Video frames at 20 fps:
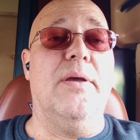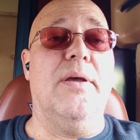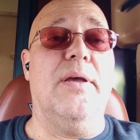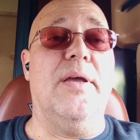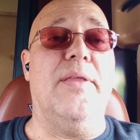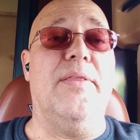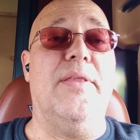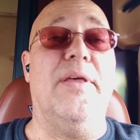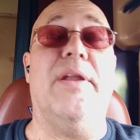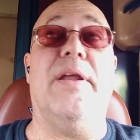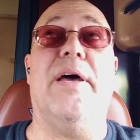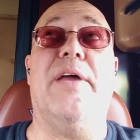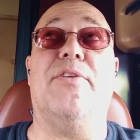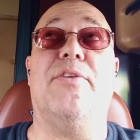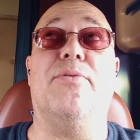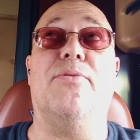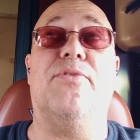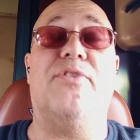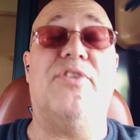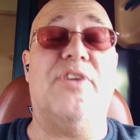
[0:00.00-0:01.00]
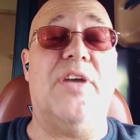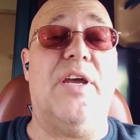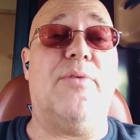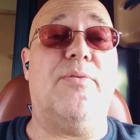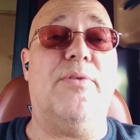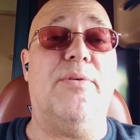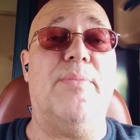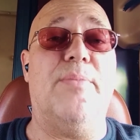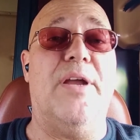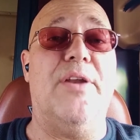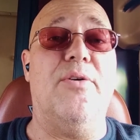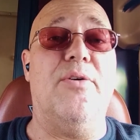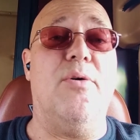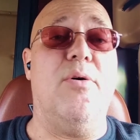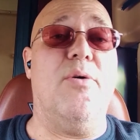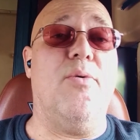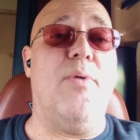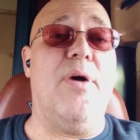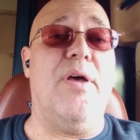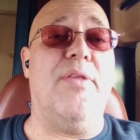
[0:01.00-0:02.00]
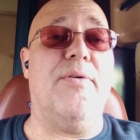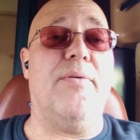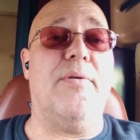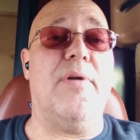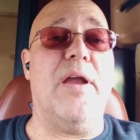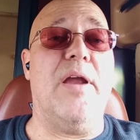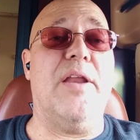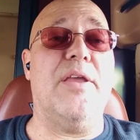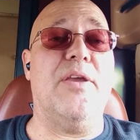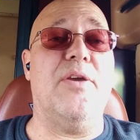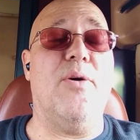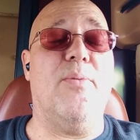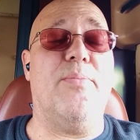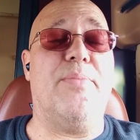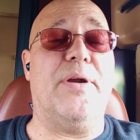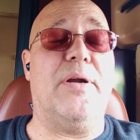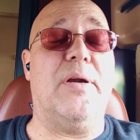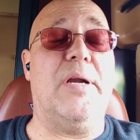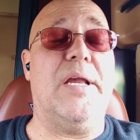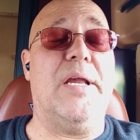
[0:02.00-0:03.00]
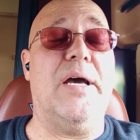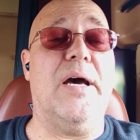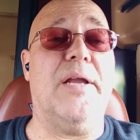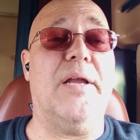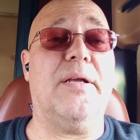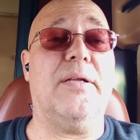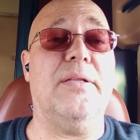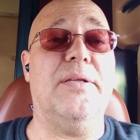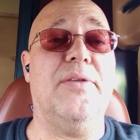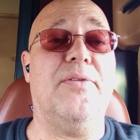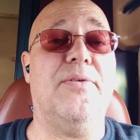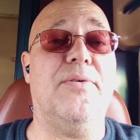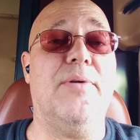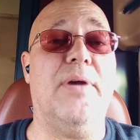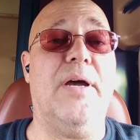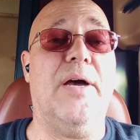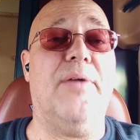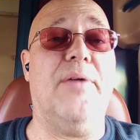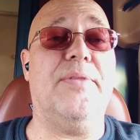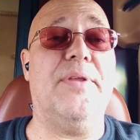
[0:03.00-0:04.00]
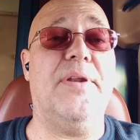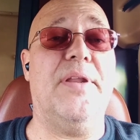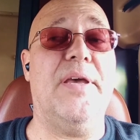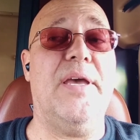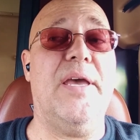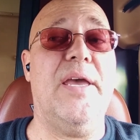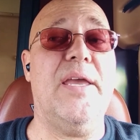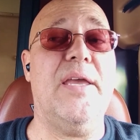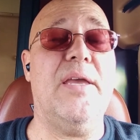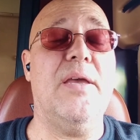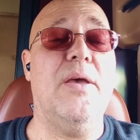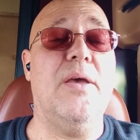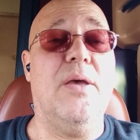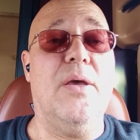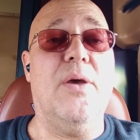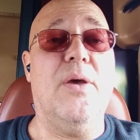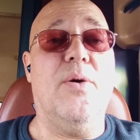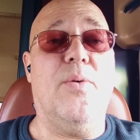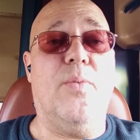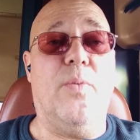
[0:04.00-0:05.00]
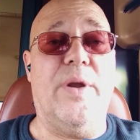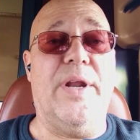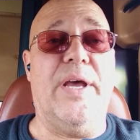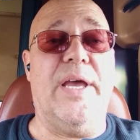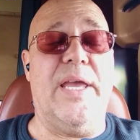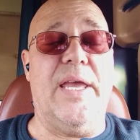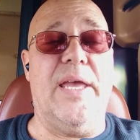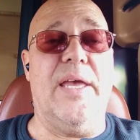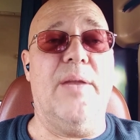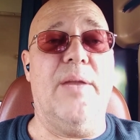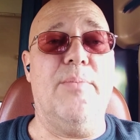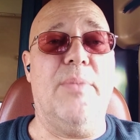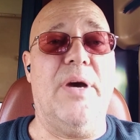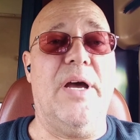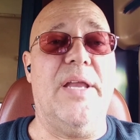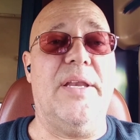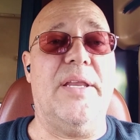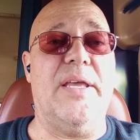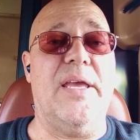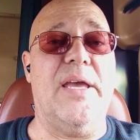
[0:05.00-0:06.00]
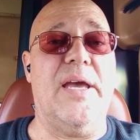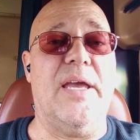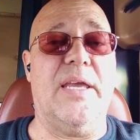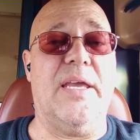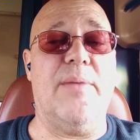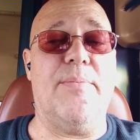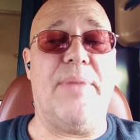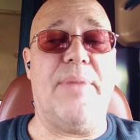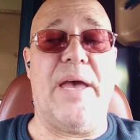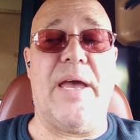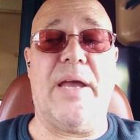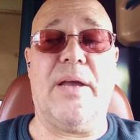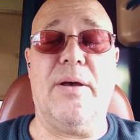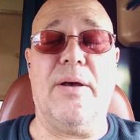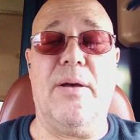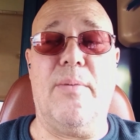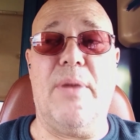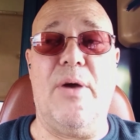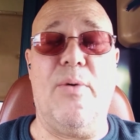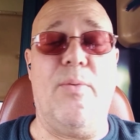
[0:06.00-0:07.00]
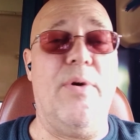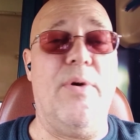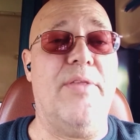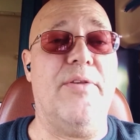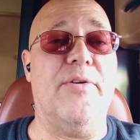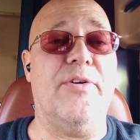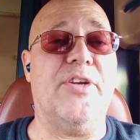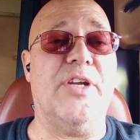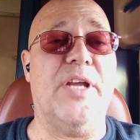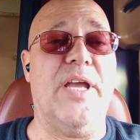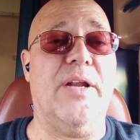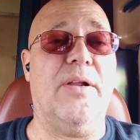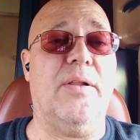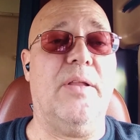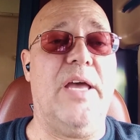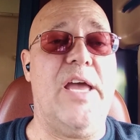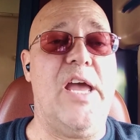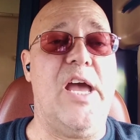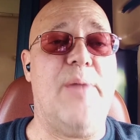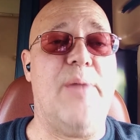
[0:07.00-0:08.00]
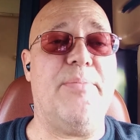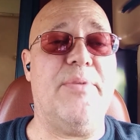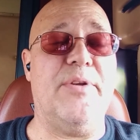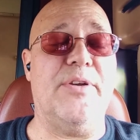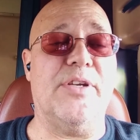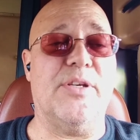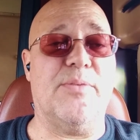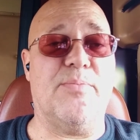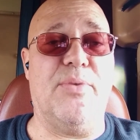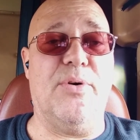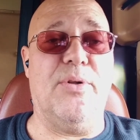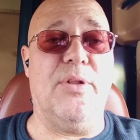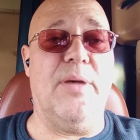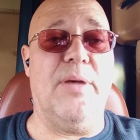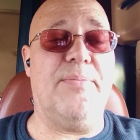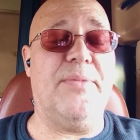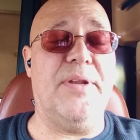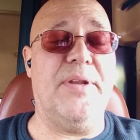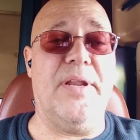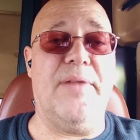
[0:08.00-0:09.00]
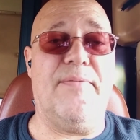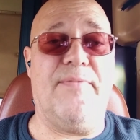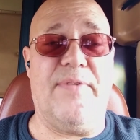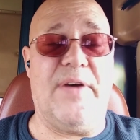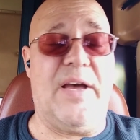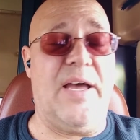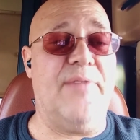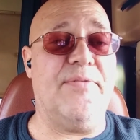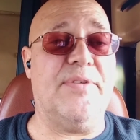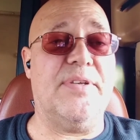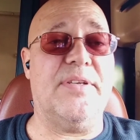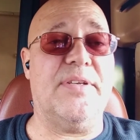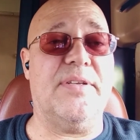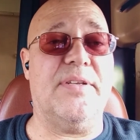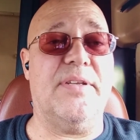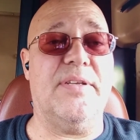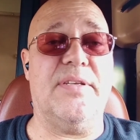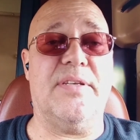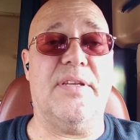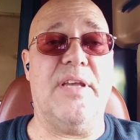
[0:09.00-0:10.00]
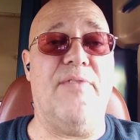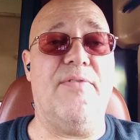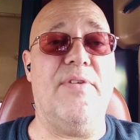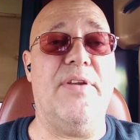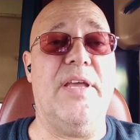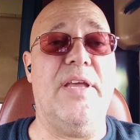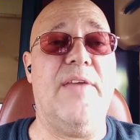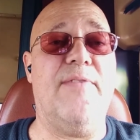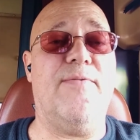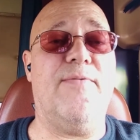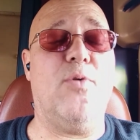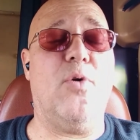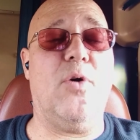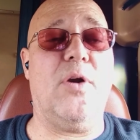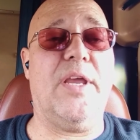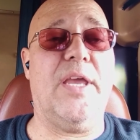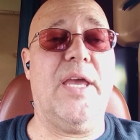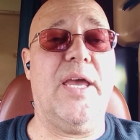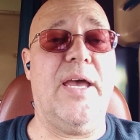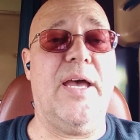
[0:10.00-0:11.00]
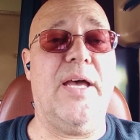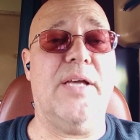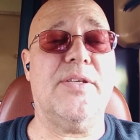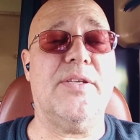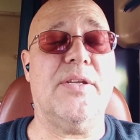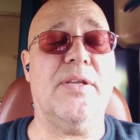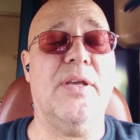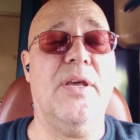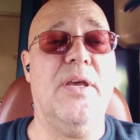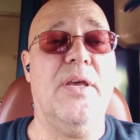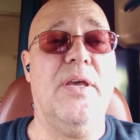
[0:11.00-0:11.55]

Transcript: And then I do check with my NOAA weather radio periodically throughout the day. When I end my day, I get back on my Weather Channel app and just pull up the 5 to 7 day forecast